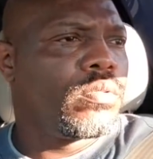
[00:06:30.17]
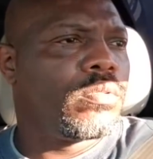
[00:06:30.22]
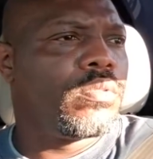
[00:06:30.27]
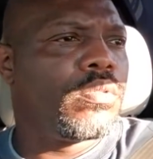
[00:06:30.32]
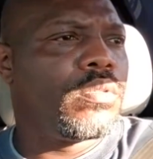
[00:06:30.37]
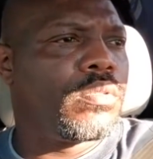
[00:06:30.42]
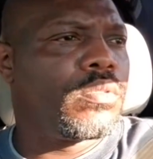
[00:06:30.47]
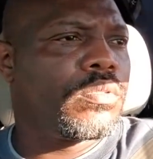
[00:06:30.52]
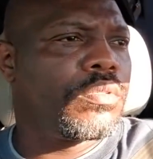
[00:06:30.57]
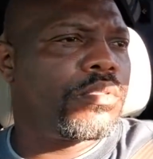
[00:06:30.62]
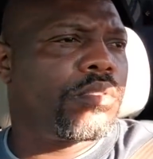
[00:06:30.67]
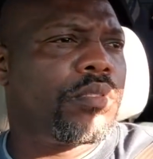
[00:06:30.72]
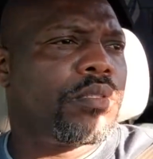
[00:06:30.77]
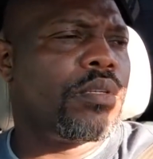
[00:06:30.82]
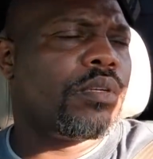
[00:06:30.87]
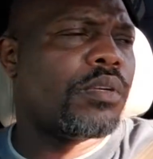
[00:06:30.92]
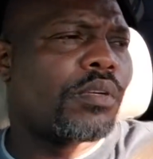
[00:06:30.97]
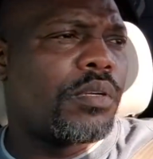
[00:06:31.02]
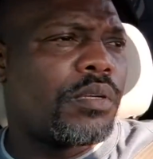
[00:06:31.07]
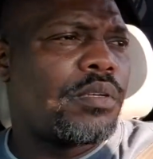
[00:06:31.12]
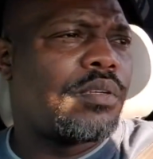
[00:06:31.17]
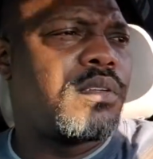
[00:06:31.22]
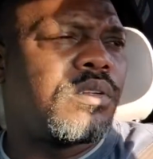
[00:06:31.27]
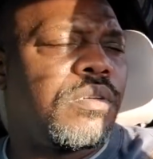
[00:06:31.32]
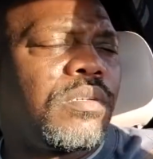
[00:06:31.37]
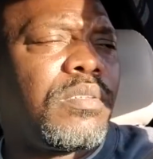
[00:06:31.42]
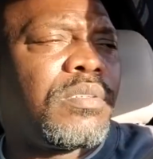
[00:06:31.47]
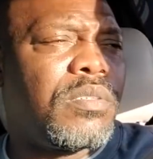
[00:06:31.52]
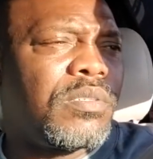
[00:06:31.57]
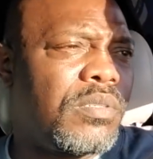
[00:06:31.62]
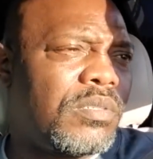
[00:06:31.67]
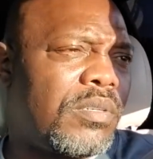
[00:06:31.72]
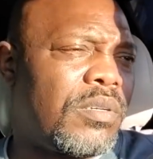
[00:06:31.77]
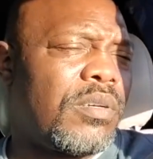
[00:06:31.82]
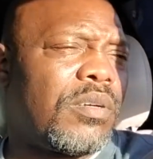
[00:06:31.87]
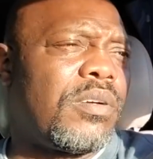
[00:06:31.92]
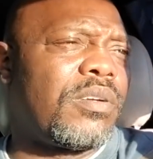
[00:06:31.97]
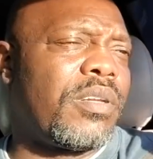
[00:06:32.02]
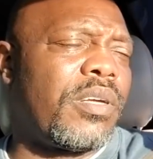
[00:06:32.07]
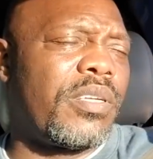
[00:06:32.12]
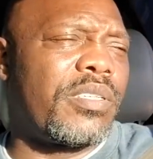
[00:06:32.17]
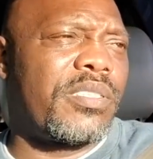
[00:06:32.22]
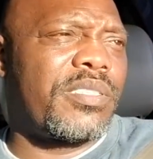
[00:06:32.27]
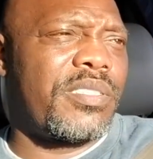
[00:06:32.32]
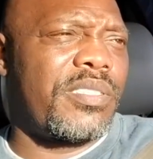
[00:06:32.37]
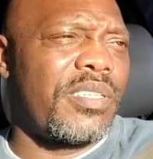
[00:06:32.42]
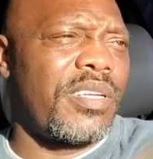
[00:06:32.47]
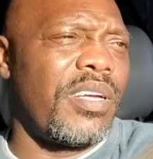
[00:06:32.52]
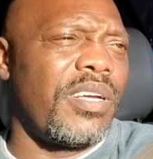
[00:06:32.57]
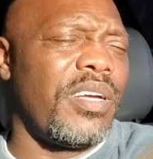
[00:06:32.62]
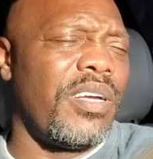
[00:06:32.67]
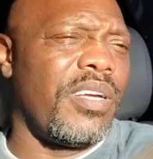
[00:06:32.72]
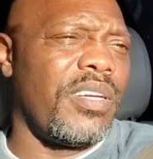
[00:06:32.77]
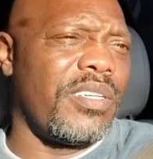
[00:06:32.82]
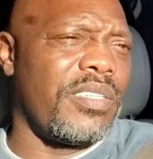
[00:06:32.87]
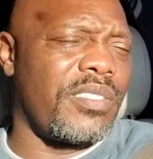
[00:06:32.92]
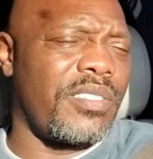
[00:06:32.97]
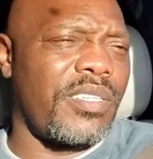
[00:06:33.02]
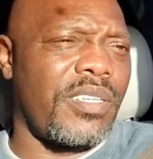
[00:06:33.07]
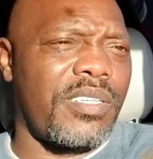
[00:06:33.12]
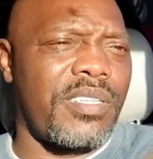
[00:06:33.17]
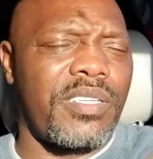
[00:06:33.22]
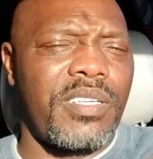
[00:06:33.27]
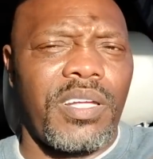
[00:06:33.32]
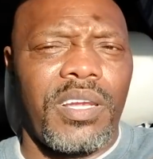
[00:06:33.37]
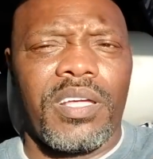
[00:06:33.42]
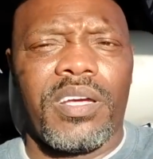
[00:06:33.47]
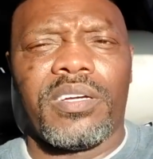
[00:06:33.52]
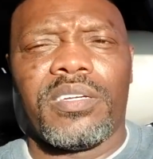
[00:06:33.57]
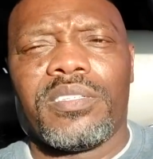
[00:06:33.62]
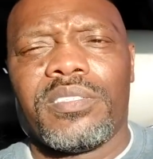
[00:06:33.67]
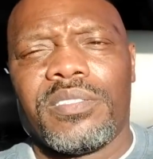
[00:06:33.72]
Yes, sir. Oh, that sun is a killer.